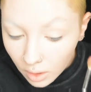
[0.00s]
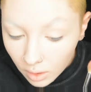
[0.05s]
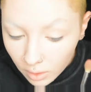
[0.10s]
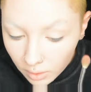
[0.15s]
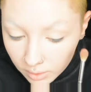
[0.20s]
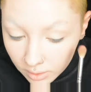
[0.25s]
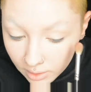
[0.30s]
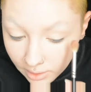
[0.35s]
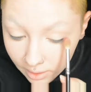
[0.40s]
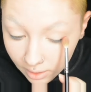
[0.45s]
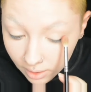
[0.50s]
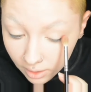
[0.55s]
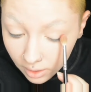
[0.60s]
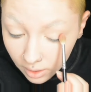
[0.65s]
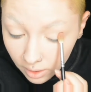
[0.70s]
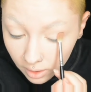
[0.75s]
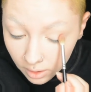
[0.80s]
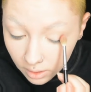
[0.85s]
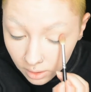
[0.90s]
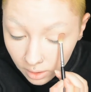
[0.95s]
On the
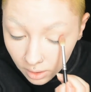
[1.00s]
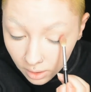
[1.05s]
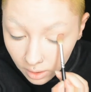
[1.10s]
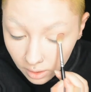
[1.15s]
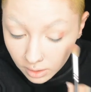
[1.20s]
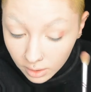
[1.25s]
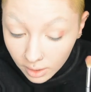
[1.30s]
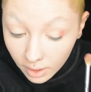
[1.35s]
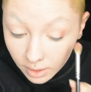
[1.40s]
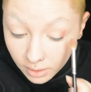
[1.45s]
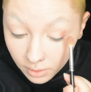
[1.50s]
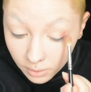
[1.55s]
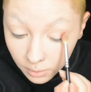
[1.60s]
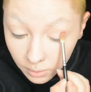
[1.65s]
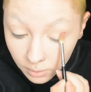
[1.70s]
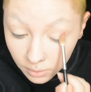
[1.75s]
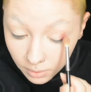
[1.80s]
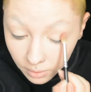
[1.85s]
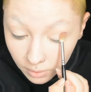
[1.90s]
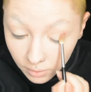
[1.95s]
inner and outer
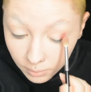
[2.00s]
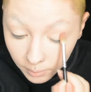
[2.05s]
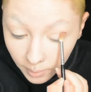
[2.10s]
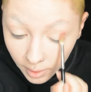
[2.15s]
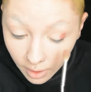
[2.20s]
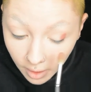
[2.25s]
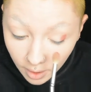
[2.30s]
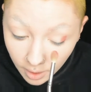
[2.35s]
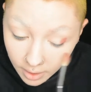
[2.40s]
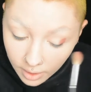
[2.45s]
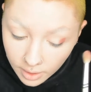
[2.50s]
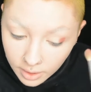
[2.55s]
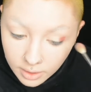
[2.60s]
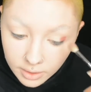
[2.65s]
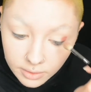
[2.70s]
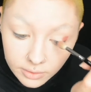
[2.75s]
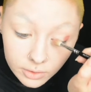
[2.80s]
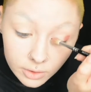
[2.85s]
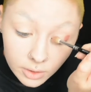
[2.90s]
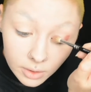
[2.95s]
corner of my
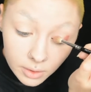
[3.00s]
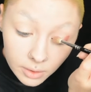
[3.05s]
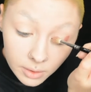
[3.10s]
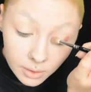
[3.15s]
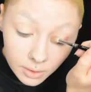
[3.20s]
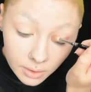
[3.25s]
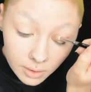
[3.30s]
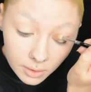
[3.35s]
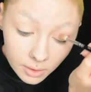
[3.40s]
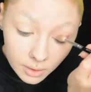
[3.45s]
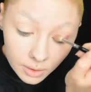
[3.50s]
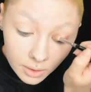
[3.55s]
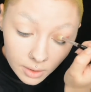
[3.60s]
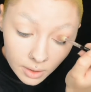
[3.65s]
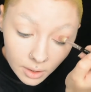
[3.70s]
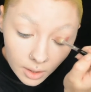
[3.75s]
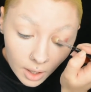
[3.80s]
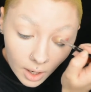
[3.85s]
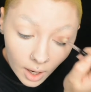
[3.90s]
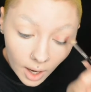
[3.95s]
eyes,
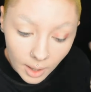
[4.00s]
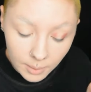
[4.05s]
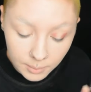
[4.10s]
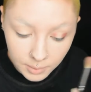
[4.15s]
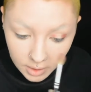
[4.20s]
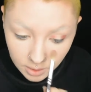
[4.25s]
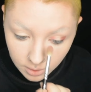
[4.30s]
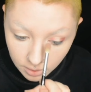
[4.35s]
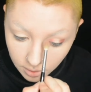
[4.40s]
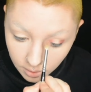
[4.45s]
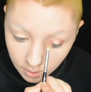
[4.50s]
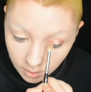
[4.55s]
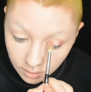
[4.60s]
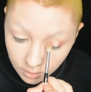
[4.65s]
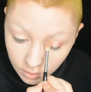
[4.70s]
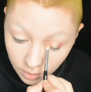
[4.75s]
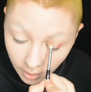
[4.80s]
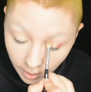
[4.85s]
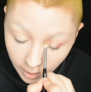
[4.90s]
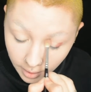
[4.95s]
I'm gonna
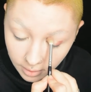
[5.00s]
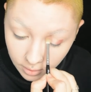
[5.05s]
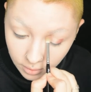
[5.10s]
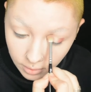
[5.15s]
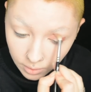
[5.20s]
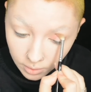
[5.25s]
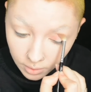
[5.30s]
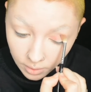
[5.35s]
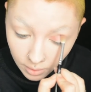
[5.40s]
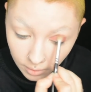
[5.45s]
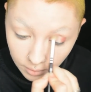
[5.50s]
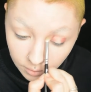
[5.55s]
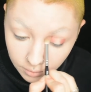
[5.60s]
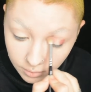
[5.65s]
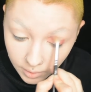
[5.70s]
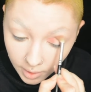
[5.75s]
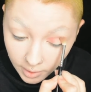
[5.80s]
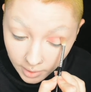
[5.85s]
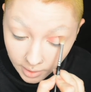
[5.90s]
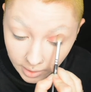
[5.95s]
try and do a
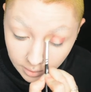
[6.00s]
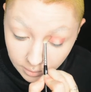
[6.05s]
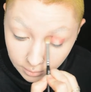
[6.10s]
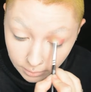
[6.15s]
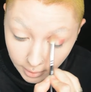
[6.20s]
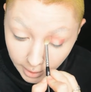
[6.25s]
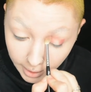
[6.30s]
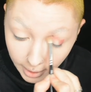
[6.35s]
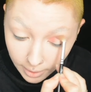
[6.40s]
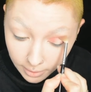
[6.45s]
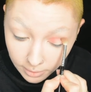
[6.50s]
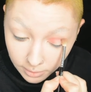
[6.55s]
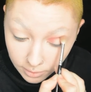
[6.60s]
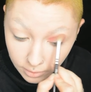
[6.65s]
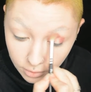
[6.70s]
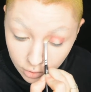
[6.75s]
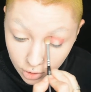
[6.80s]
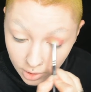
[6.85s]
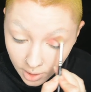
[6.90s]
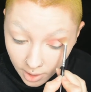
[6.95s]
very
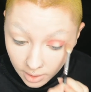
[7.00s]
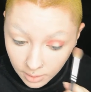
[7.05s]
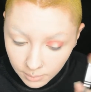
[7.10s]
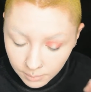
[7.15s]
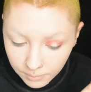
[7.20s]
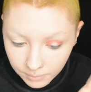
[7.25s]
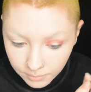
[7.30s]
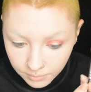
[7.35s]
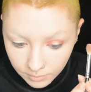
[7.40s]
rounded shape.